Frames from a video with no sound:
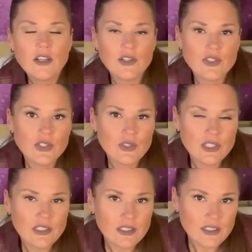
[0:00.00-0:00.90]
You're
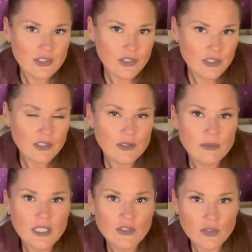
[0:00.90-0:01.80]
choosing to listen to
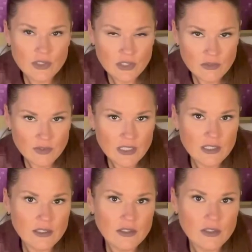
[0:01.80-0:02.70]
them and trust your feeling.